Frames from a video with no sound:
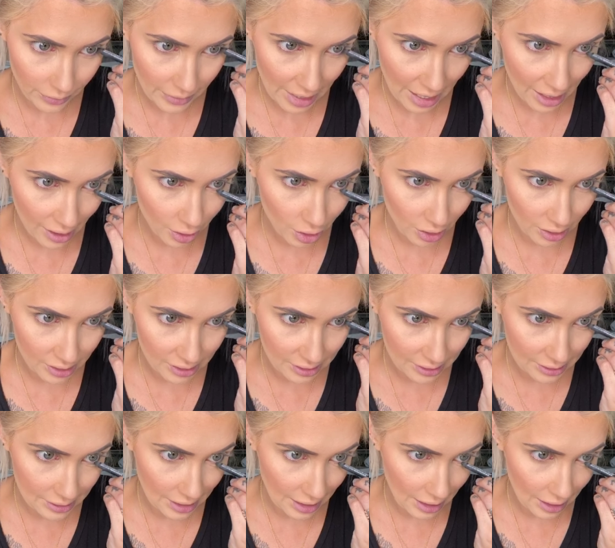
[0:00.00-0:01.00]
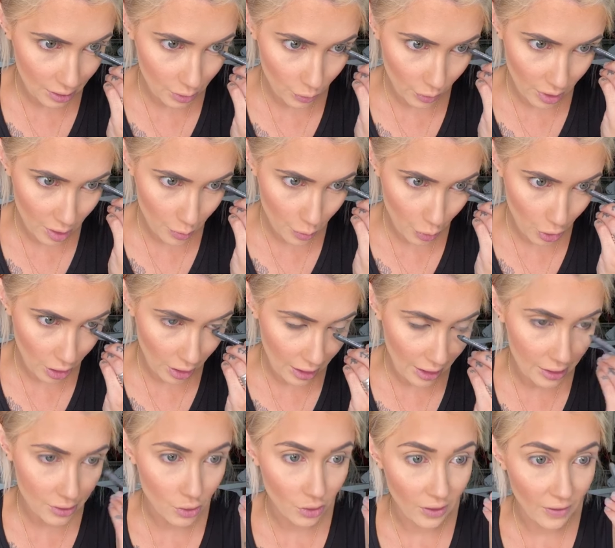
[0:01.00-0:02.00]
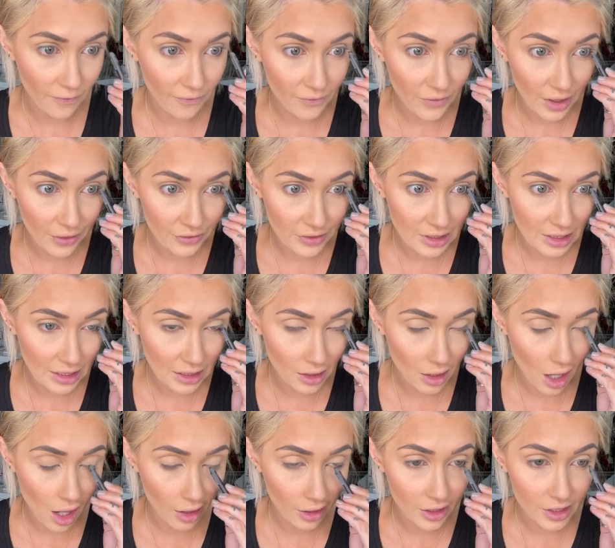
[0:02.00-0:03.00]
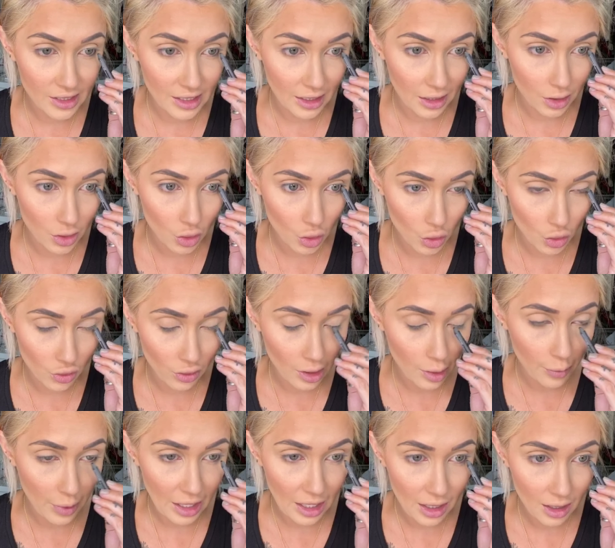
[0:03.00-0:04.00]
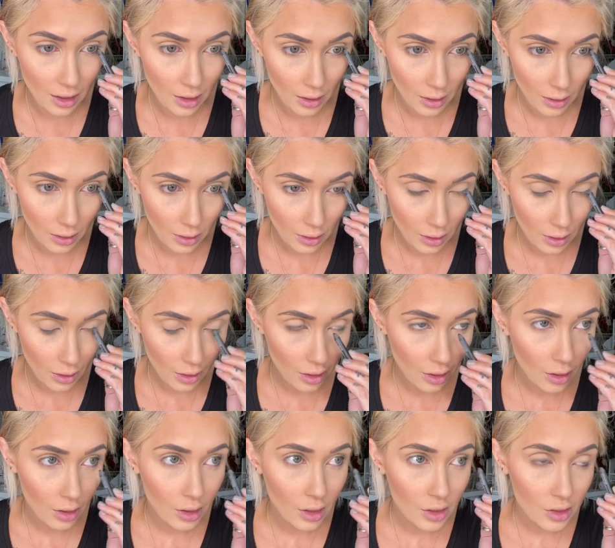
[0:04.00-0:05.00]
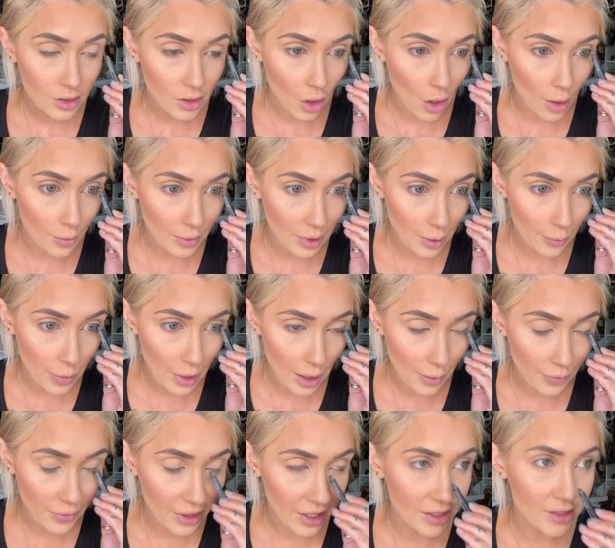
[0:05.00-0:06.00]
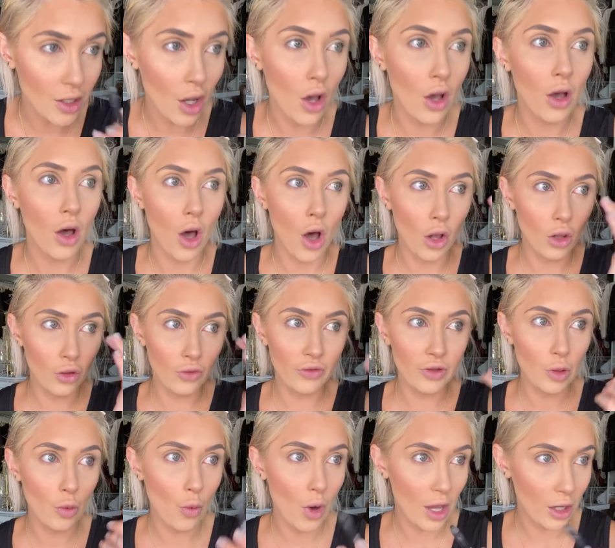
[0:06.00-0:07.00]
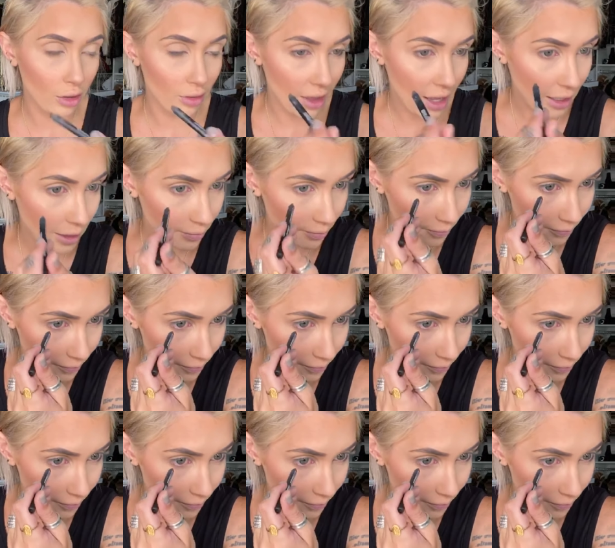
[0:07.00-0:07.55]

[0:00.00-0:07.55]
Actually stays where you put it. It's only $15 and it's creamy. So I'm going to pop this all over the waterline.